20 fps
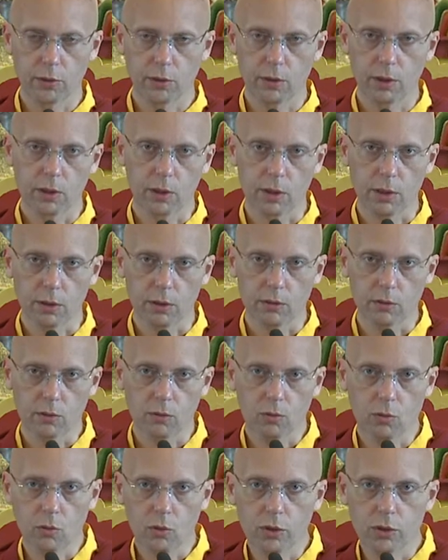that
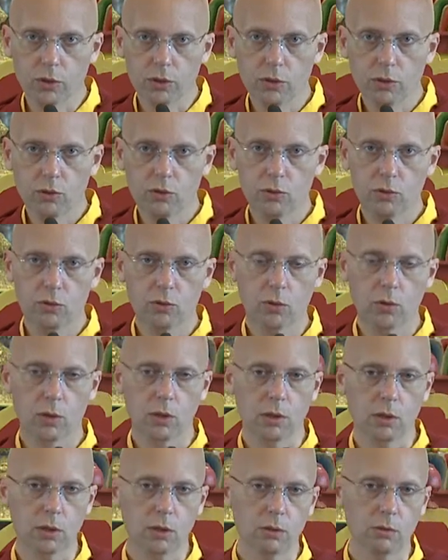when you
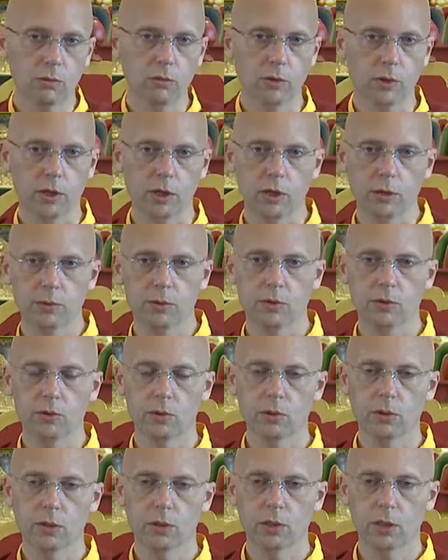are raped, you
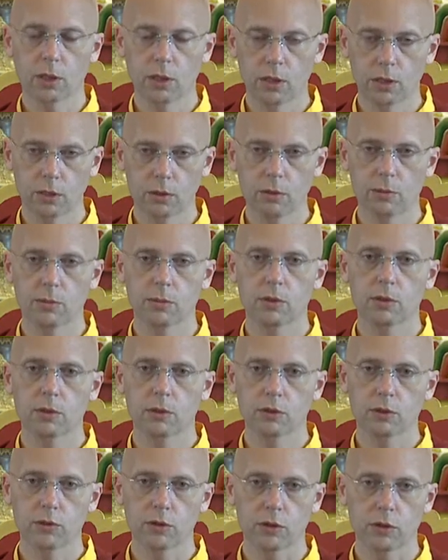are not
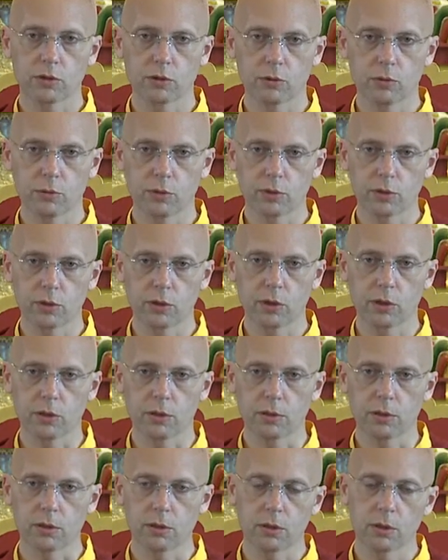committing sexual
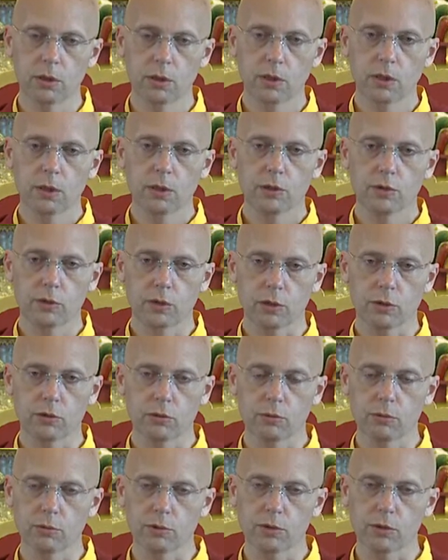misconduct.
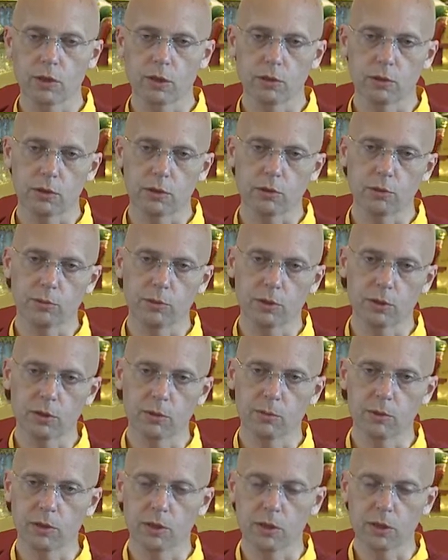Sexual misconduct is being
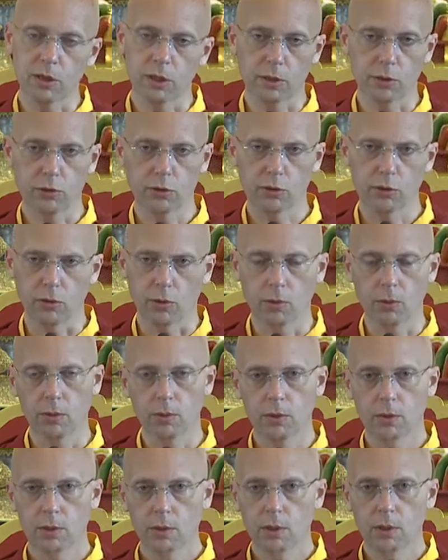committed against you.
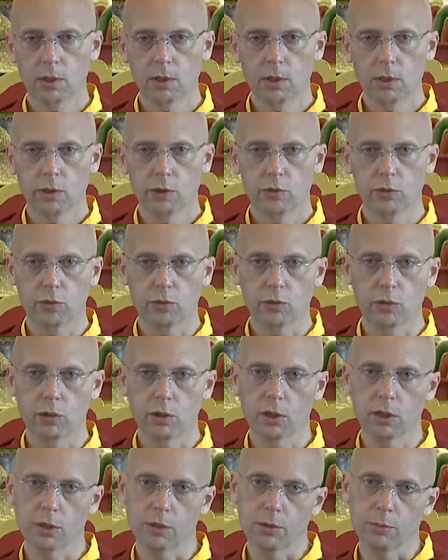So you are
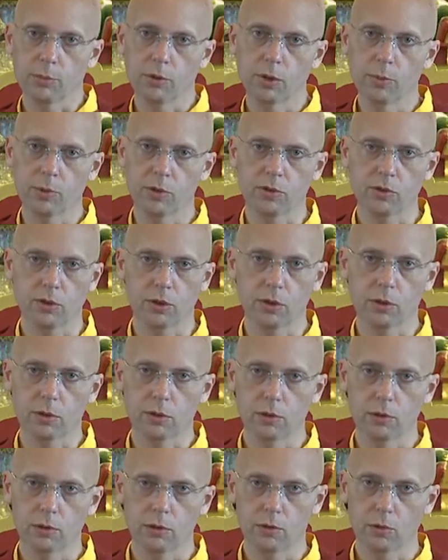not the
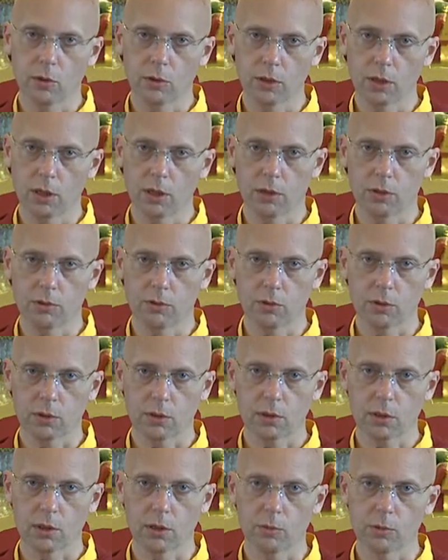perpetrator, you are not doing a
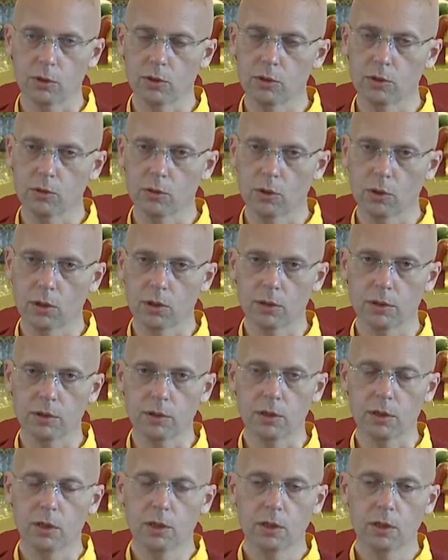karma, you are on
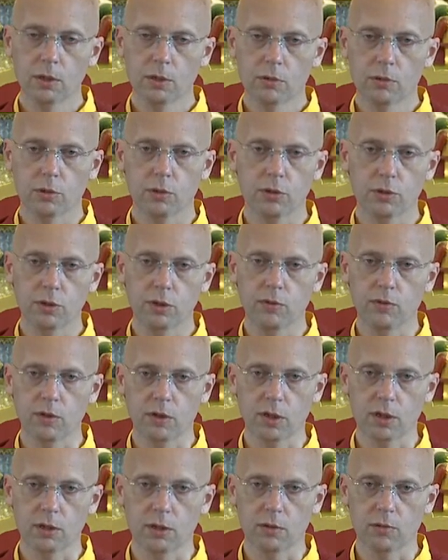the
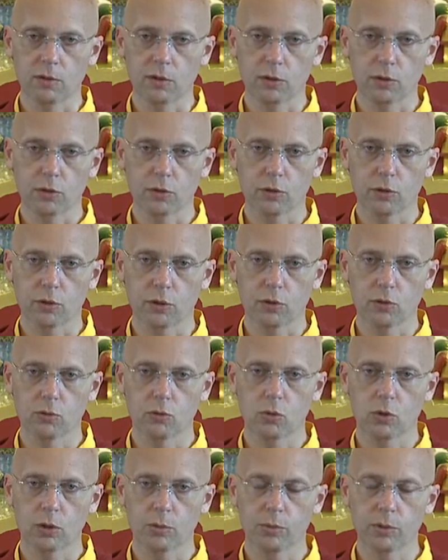receiving end of it, so it could
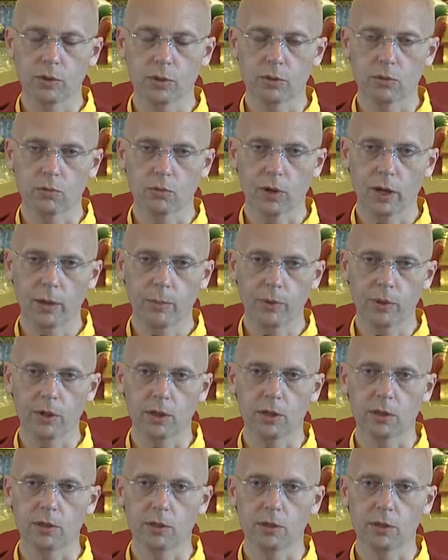well be the
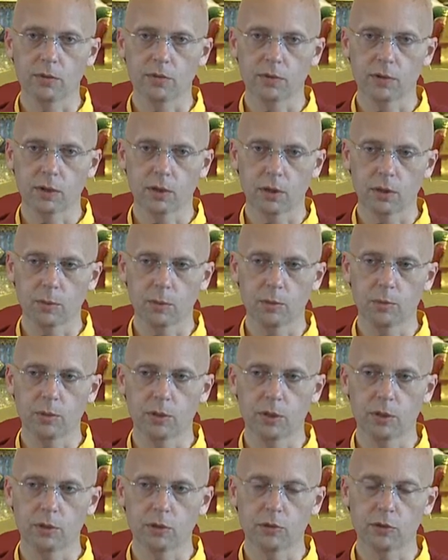ripening of karma,
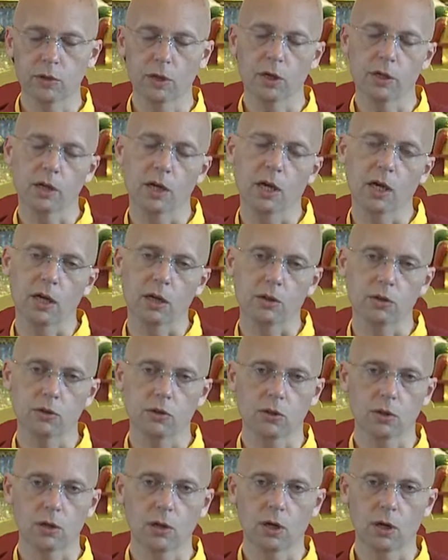but it is not
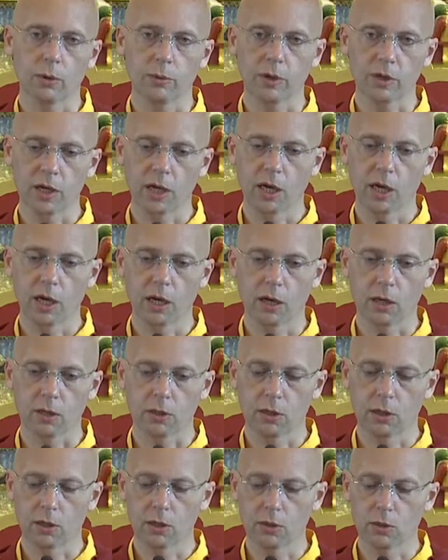actually a karmic
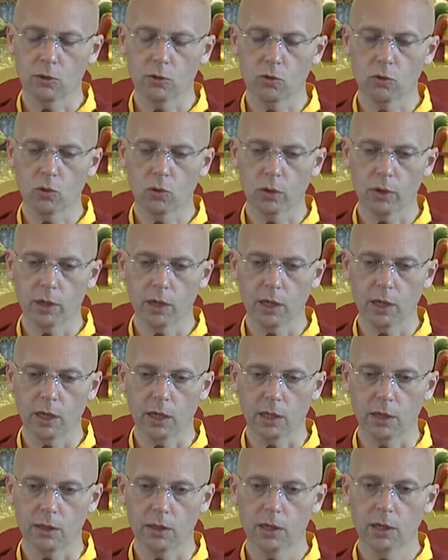act on your
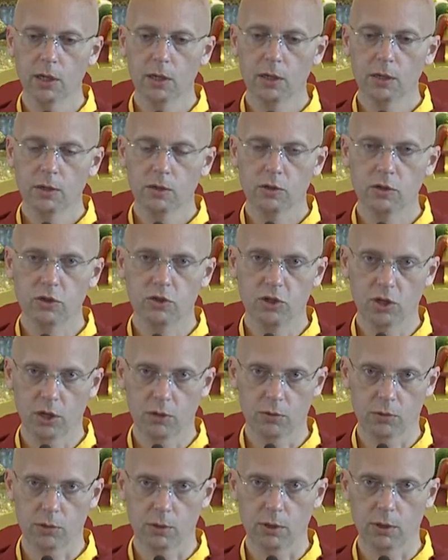end
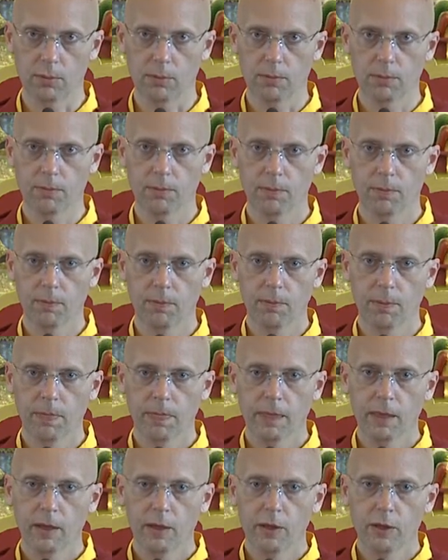generally.
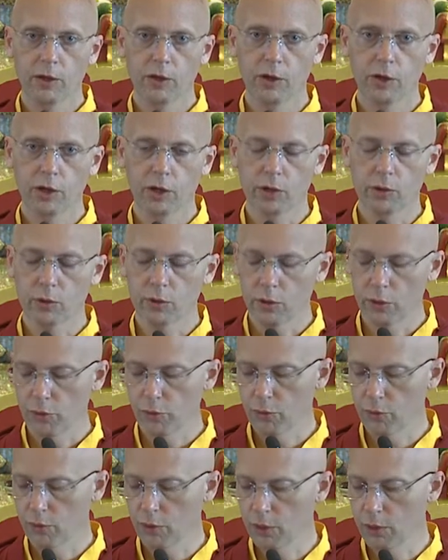Now,
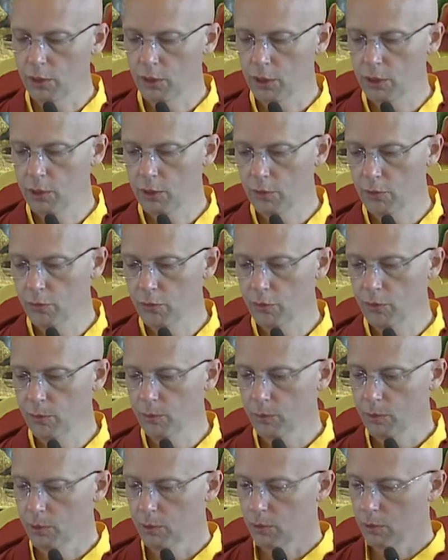it is
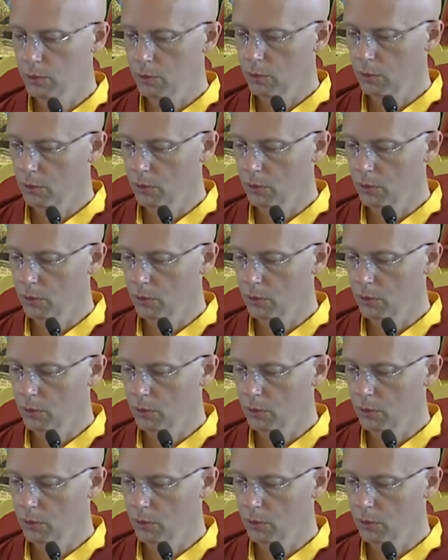similar to